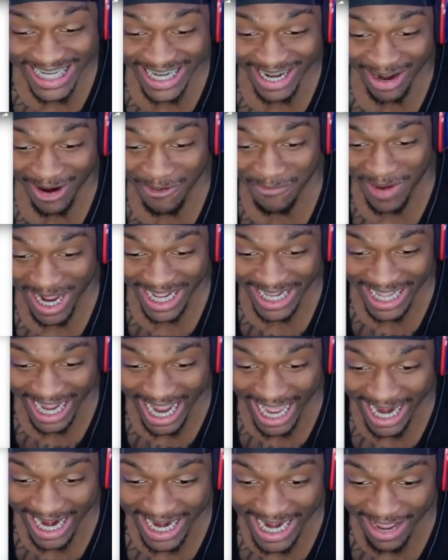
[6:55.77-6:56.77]
Oh my
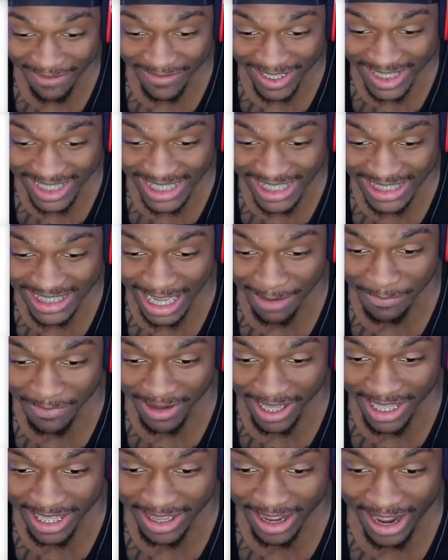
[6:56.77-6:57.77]
God! I never seen this type
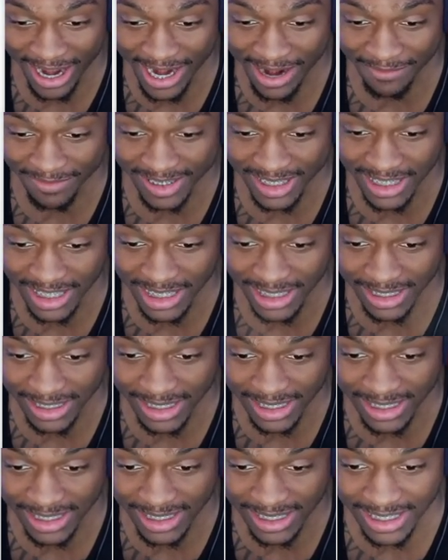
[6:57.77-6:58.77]
of yeah. I never seen this
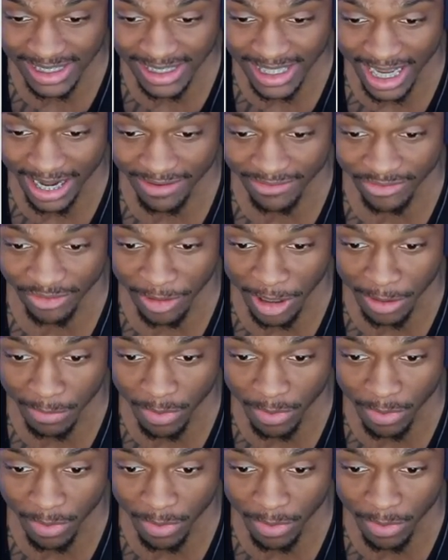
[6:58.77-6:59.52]
this this side of Drake,